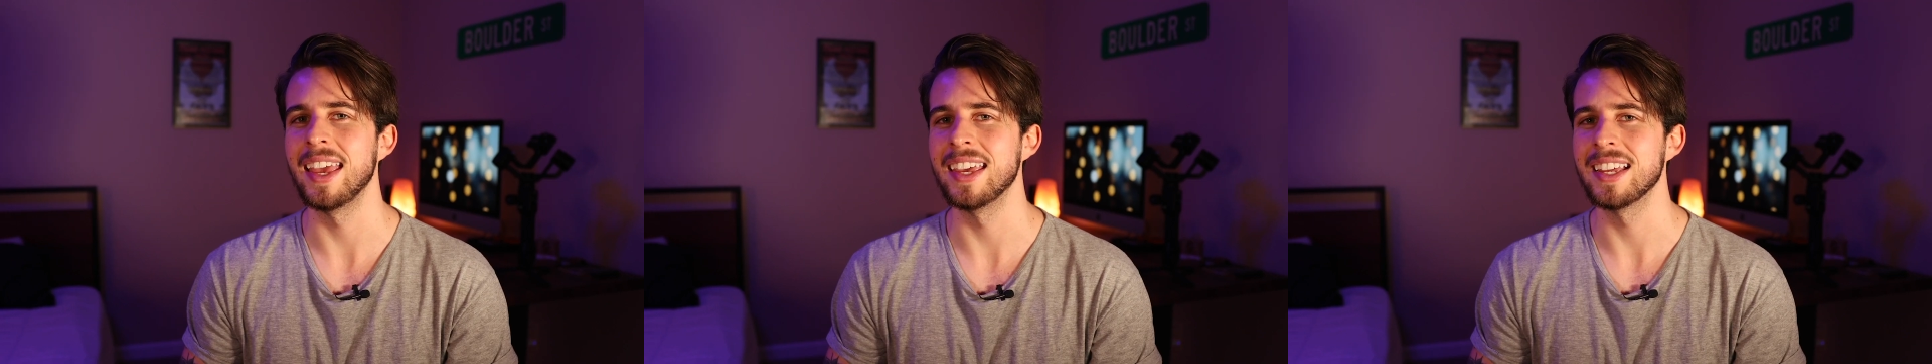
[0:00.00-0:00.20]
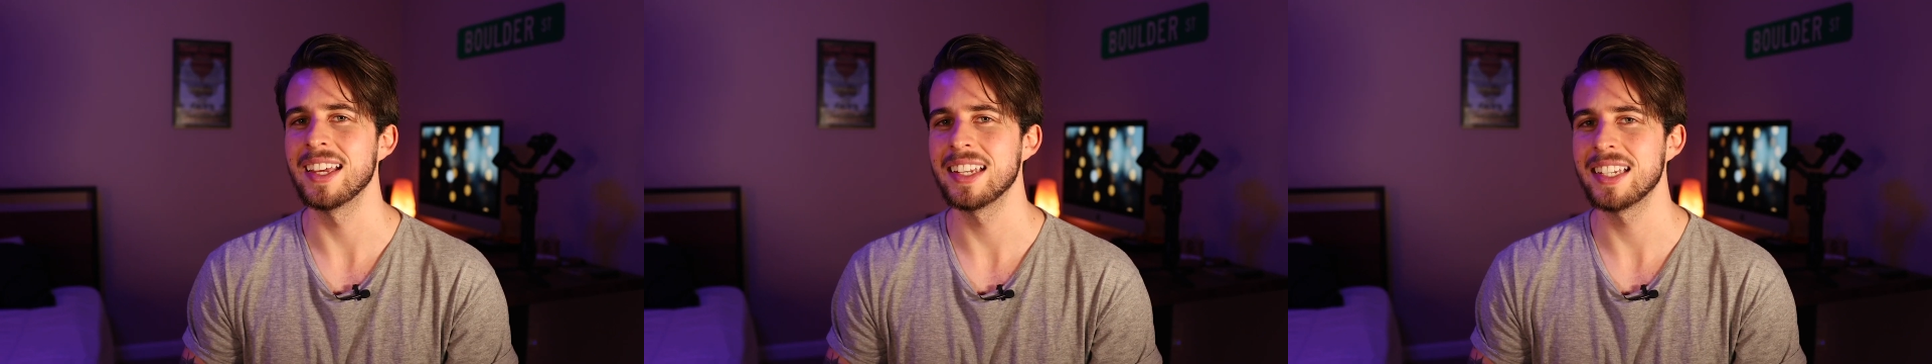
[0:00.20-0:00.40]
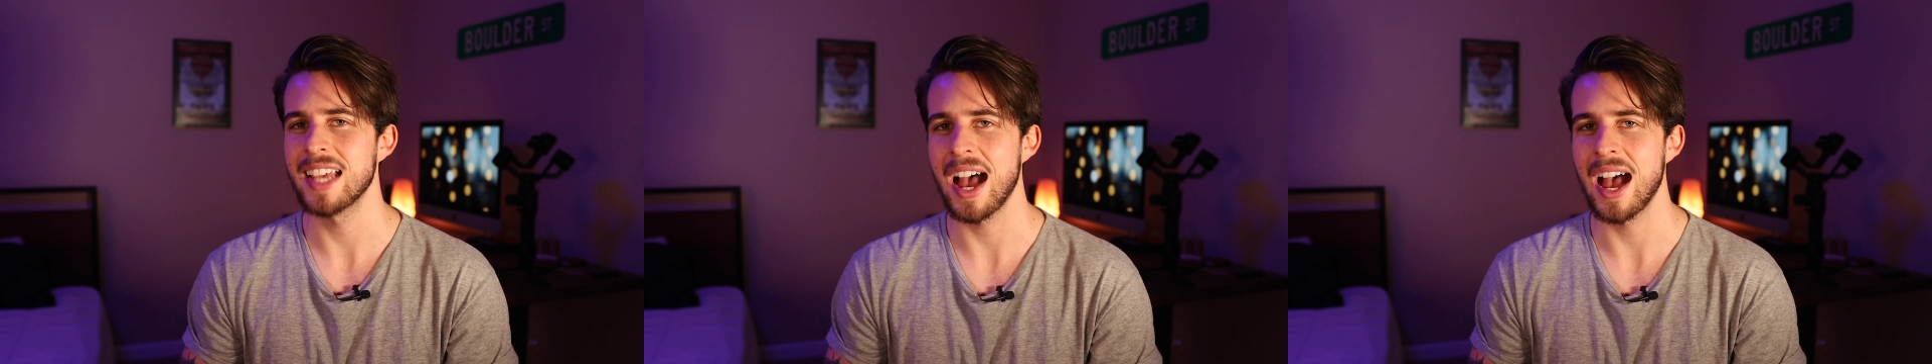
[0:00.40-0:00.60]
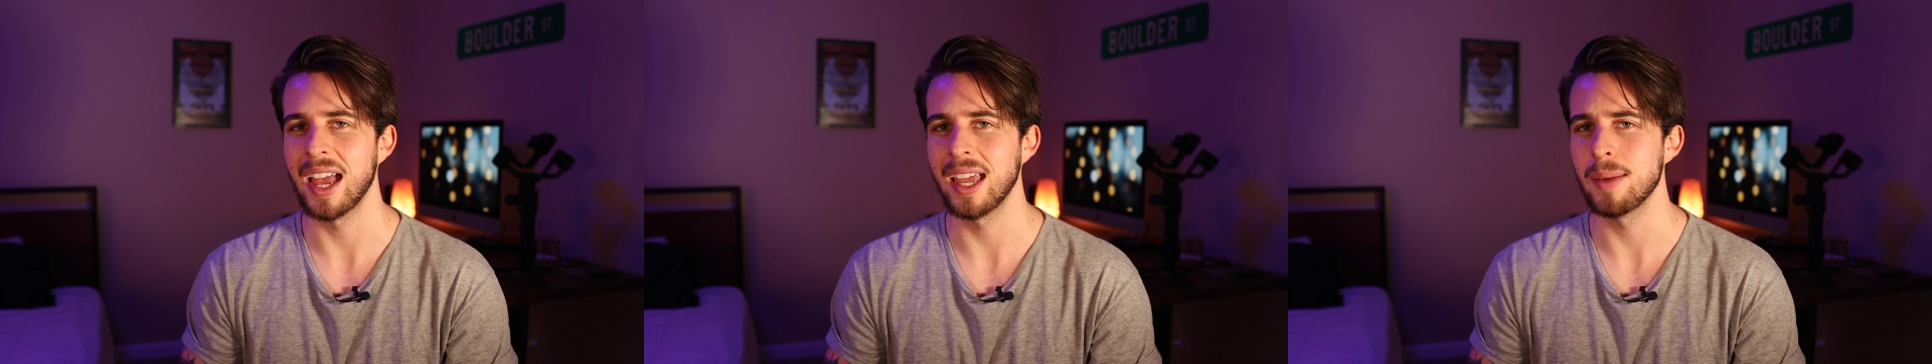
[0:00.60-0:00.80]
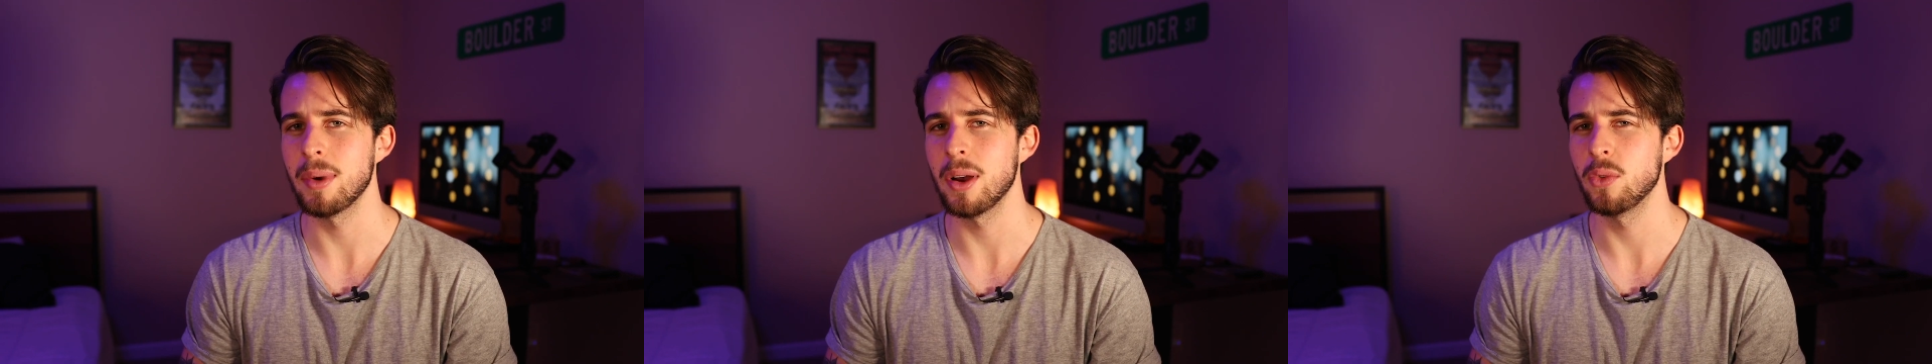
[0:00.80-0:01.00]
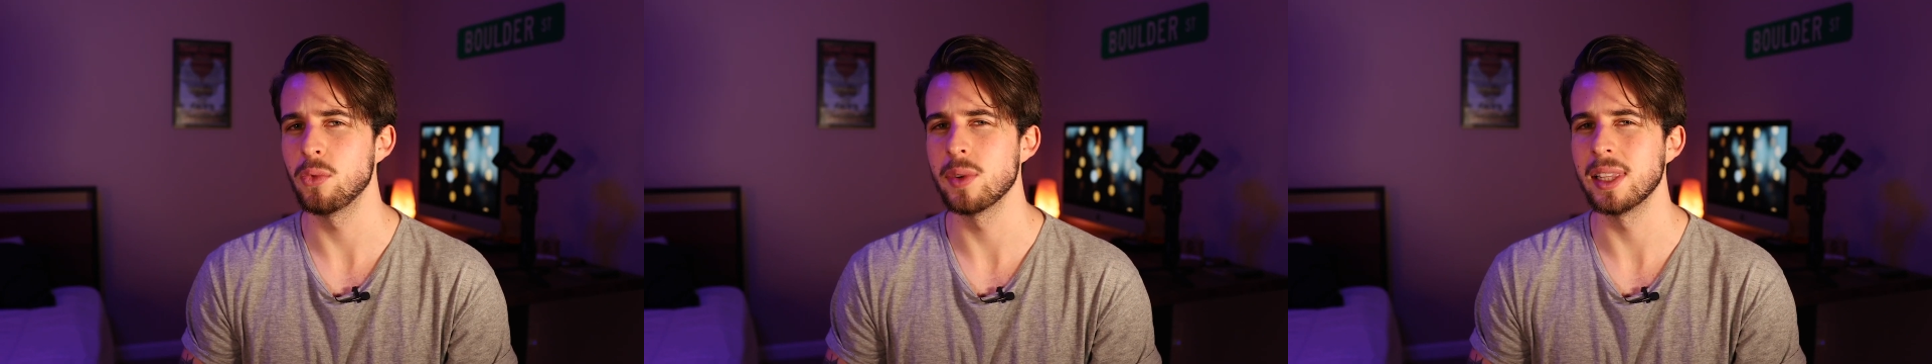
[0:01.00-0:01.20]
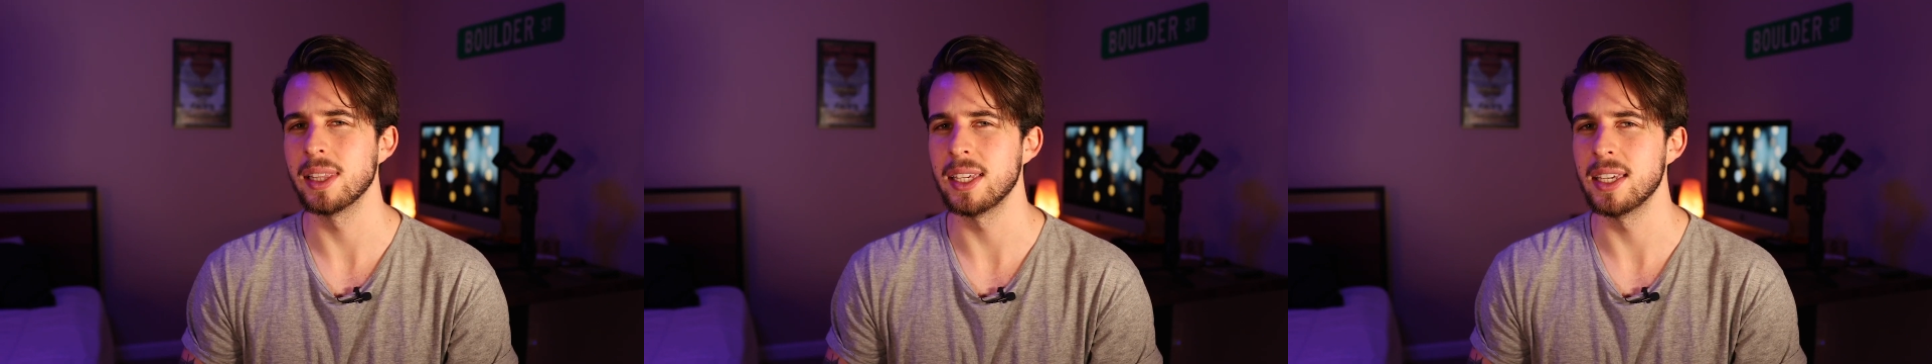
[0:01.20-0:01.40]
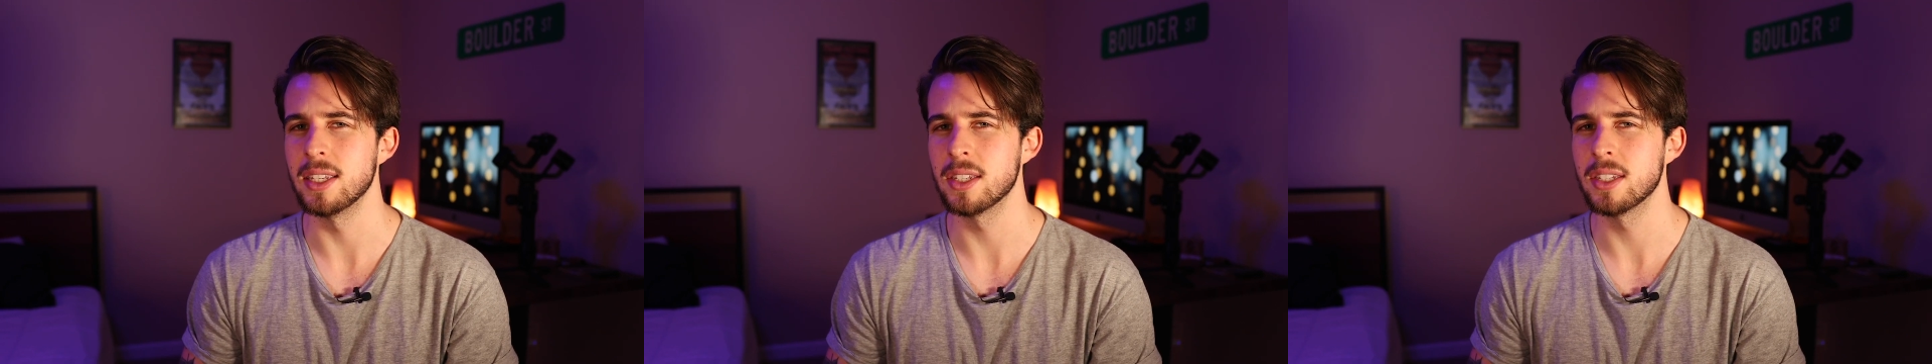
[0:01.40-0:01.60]
a time
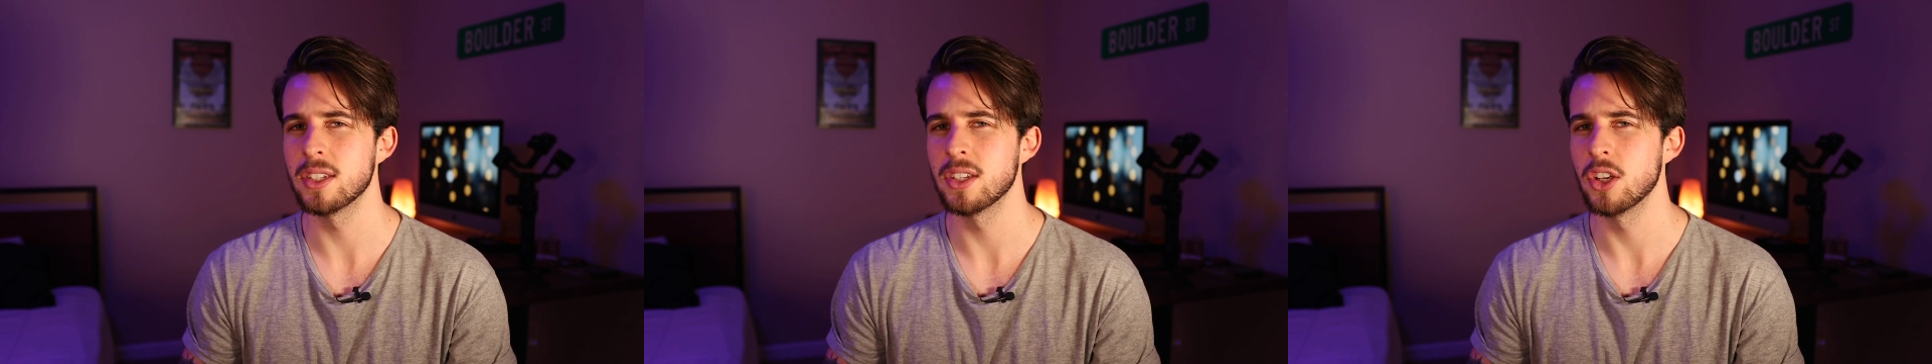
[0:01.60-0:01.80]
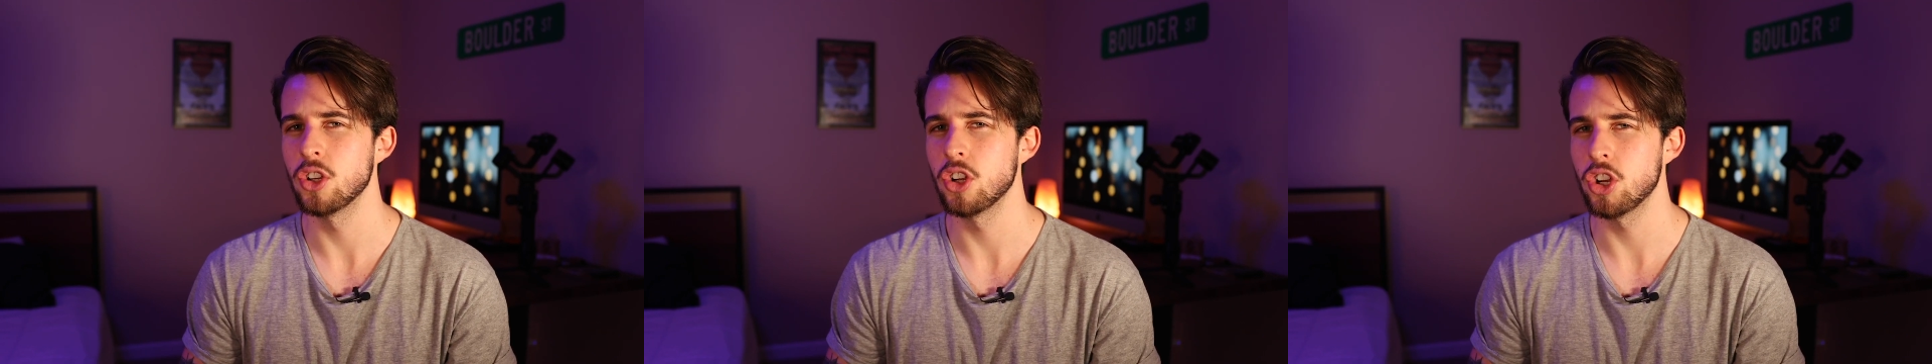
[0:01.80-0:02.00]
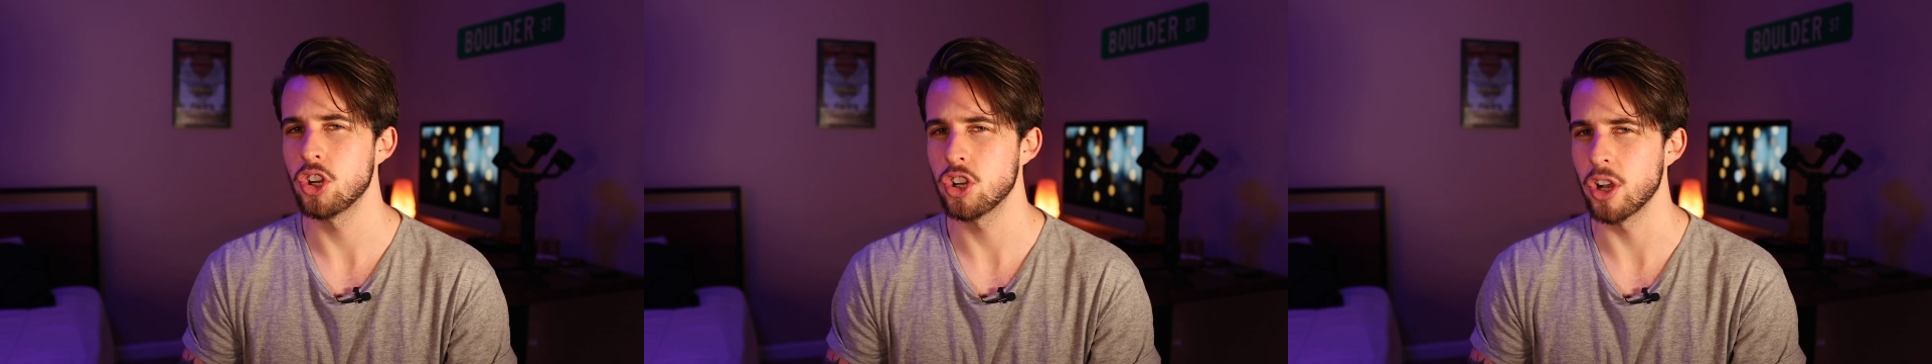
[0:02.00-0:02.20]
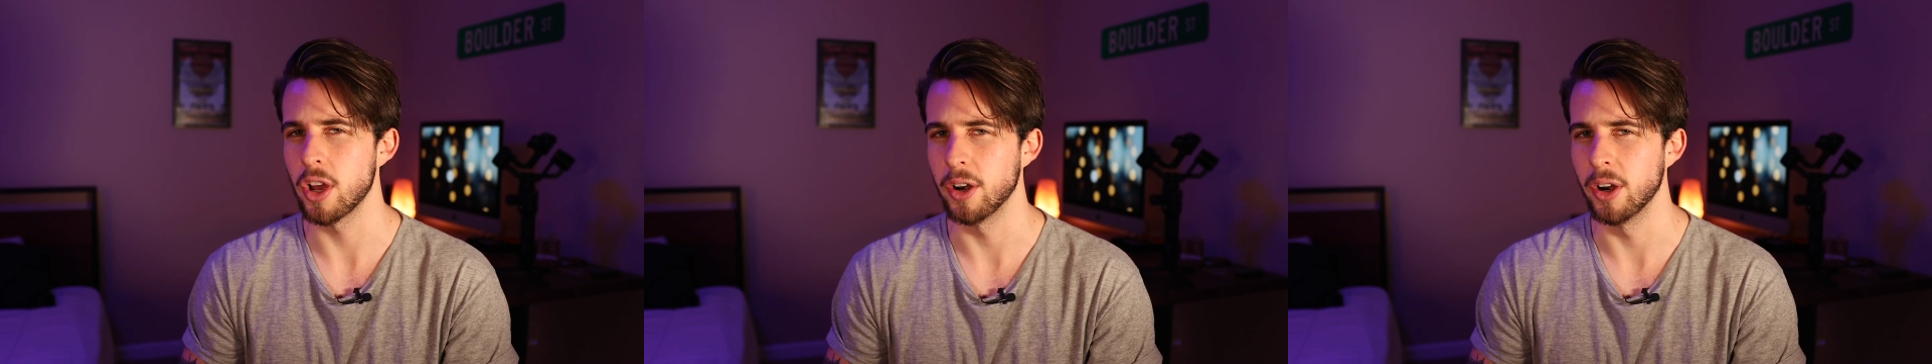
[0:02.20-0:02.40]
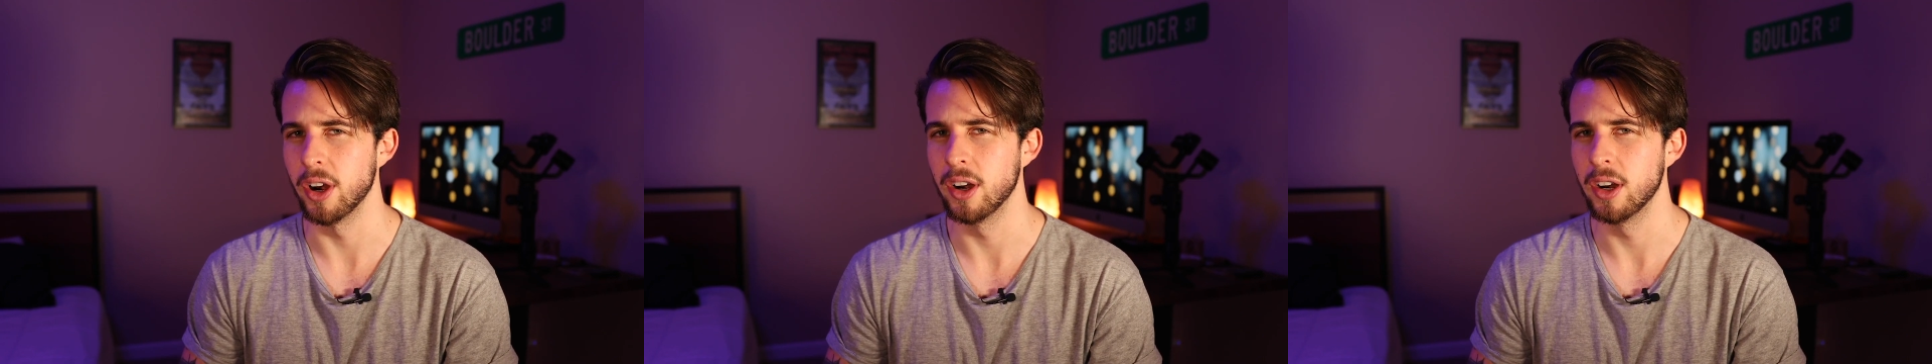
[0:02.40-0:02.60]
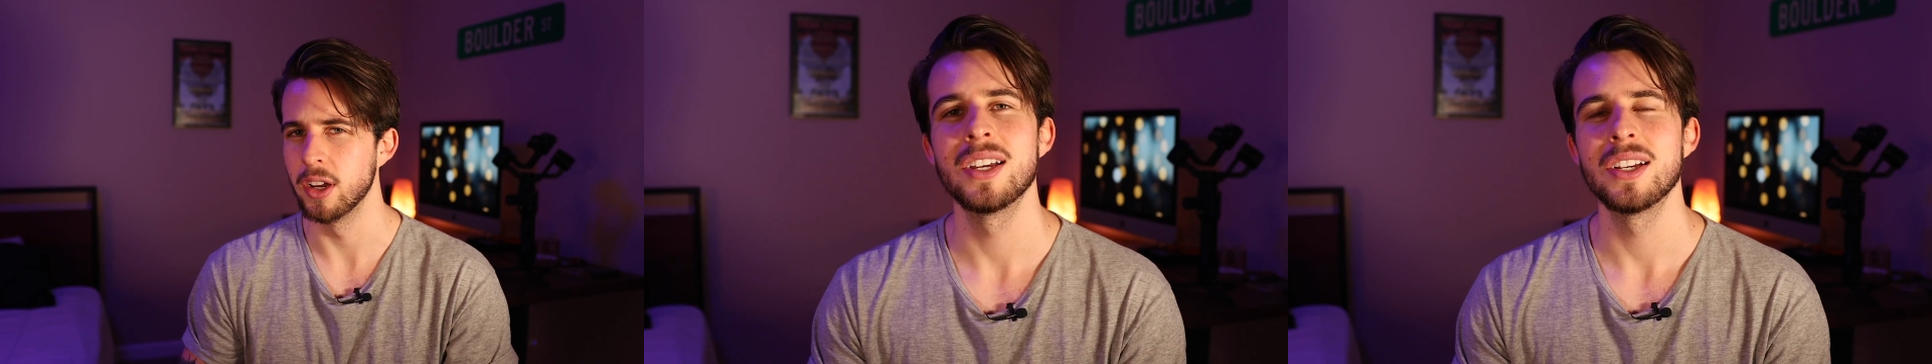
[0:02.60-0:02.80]
release shutter.